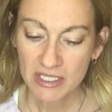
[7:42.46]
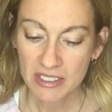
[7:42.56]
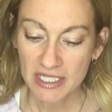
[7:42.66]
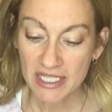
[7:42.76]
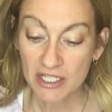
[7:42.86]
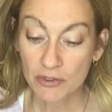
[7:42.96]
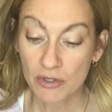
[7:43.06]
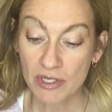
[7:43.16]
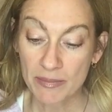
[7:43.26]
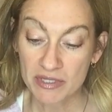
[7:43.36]
Nick had
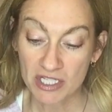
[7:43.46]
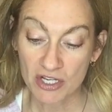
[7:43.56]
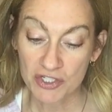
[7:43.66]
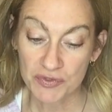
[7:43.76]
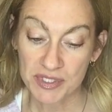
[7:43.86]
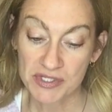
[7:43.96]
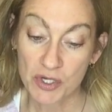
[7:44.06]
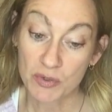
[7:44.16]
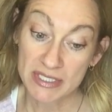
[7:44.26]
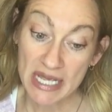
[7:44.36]
grown up in the country,
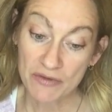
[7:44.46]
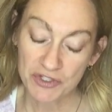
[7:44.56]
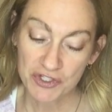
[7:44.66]
so down the